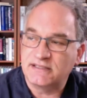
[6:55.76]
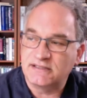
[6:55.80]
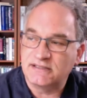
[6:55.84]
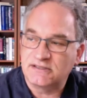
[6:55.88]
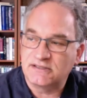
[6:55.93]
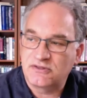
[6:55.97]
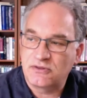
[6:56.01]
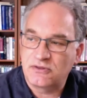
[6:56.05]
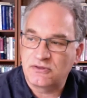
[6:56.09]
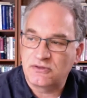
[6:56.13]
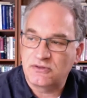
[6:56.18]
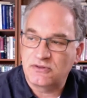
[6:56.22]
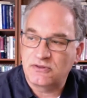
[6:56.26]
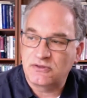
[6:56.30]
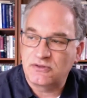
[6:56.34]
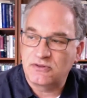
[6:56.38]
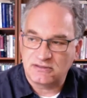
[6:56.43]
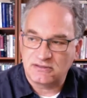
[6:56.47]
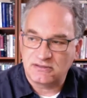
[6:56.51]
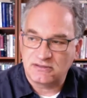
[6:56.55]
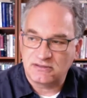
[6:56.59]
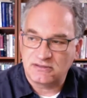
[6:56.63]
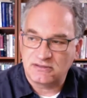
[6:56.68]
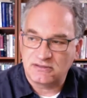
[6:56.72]
the ways
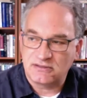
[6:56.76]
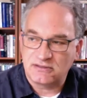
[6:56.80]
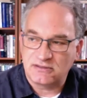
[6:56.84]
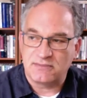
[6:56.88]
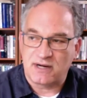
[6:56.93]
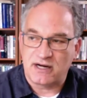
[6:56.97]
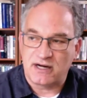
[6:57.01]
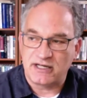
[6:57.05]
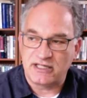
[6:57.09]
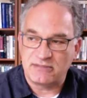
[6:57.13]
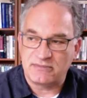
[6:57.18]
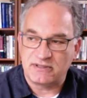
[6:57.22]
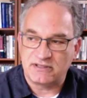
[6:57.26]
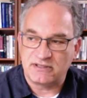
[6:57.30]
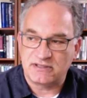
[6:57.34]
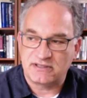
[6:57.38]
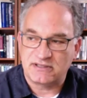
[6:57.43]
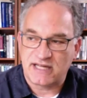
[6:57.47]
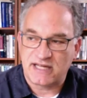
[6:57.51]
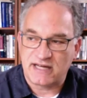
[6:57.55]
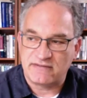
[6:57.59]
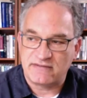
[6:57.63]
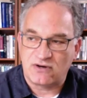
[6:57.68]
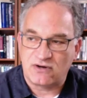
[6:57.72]
in which these monuments
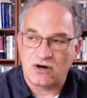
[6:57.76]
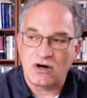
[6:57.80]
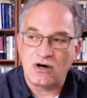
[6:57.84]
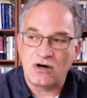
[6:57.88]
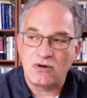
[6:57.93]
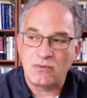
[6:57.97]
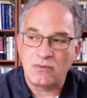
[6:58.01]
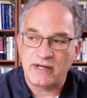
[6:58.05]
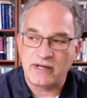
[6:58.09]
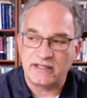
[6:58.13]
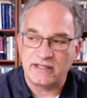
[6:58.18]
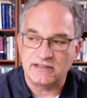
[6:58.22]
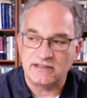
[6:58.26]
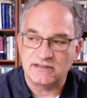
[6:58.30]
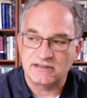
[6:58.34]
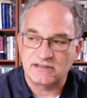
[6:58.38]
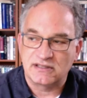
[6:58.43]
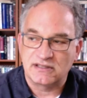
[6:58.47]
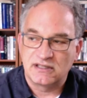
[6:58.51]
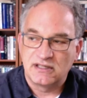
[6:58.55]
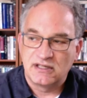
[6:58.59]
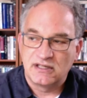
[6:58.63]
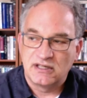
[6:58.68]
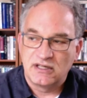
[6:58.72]
have always
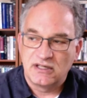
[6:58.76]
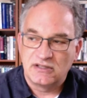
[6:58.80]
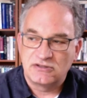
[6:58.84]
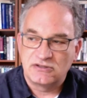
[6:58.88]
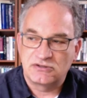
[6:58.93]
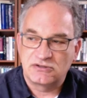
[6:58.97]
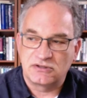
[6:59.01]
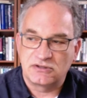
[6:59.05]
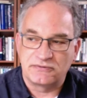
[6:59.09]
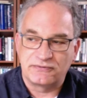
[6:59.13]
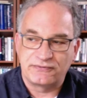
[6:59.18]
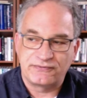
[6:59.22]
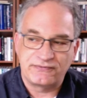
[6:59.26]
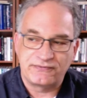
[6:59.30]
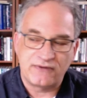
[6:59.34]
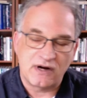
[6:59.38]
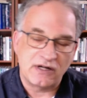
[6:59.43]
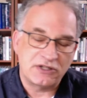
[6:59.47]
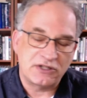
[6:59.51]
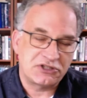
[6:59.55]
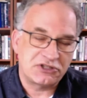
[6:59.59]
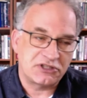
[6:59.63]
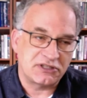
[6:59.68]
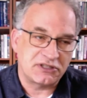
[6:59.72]
sort of
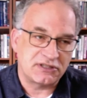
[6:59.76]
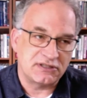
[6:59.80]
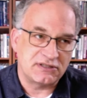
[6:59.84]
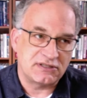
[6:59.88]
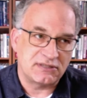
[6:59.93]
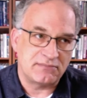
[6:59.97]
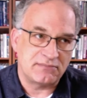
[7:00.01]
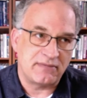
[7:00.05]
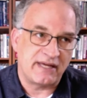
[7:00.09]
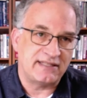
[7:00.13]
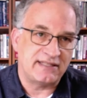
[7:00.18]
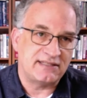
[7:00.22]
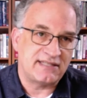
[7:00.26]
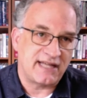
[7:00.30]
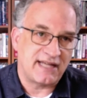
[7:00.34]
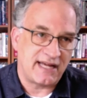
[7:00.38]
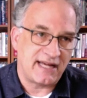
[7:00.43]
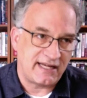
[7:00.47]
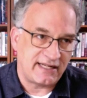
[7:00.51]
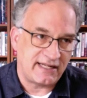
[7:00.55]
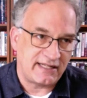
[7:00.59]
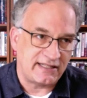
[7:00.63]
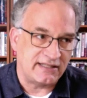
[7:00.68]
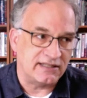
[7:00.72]
functioned to
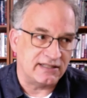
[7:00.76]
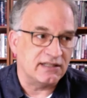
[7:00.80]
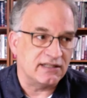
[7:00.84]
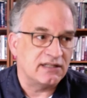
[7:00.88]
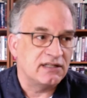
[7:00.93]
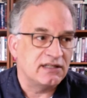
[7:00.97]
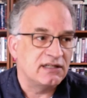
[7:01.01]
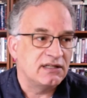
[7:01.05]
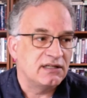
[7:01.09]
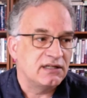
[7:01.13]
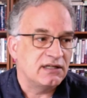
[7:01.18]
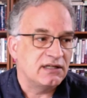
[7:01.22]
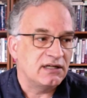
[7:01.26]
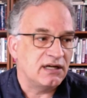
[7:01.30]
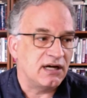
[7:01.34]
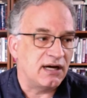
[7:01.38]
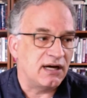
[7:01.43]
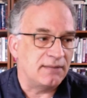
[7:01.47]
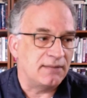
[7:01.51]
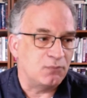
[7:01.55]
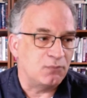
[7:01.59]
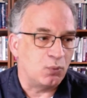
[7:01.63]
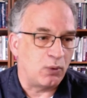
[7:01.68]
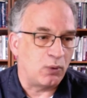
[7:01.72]
maintain
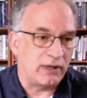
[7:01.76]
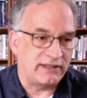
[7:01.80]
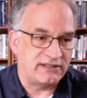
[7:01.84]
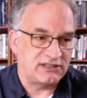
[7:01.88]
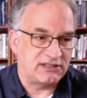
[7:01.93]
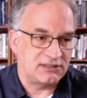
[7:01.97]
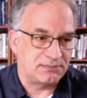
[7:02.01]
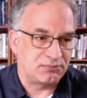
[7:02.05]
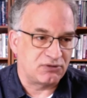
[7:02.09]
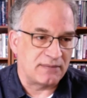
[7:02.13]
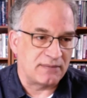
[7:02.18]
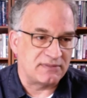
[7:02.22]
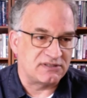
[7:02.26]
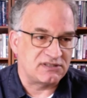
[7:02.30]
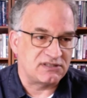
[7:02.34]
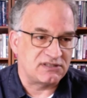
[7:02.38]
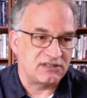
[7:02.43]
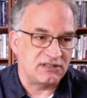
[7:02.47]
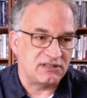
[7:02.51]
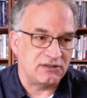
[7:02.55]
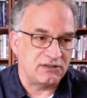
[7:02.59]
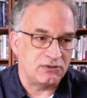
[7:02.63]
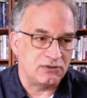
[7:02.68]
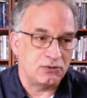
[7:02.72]
Um, white
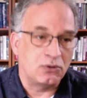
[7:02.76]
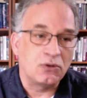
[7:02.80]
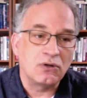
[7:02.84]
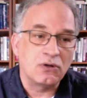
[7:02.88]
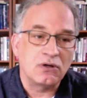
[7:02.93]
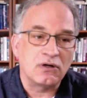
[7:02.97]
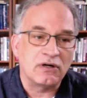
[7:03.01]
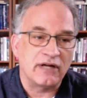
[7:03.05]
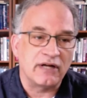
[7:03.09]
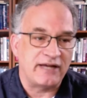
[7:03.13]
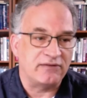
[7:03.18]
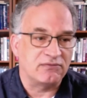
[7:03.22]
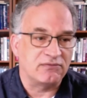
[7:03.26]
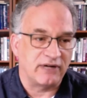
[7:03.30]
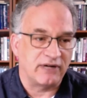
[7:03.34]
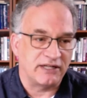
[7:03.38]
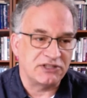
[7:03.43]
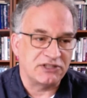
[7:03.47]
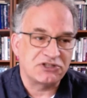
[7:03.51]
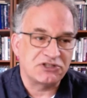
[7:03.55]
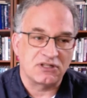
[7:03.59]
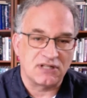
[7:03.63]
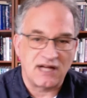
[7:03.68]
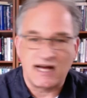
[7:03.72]
supremacy or a
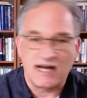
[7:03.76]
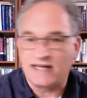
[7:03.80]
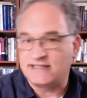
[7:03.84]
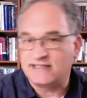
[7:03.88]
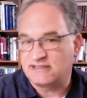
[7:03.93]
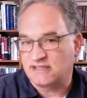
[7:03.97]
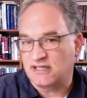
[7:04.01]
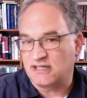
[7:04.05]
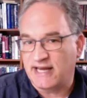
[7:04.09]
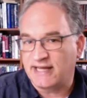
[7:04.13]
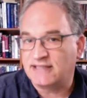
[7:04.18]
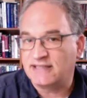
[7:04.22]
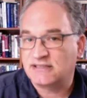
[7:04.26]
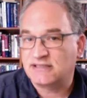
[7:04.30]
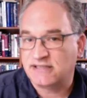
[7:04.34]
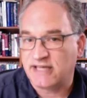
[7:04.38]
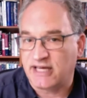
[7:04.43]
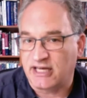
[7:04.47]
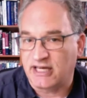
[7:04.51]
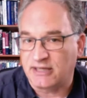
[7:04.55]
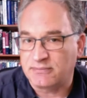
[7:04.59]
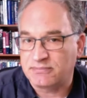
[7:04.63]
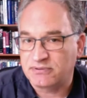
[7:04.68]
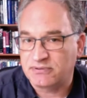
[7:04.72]
racialized
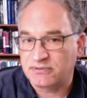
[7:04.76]
landscape.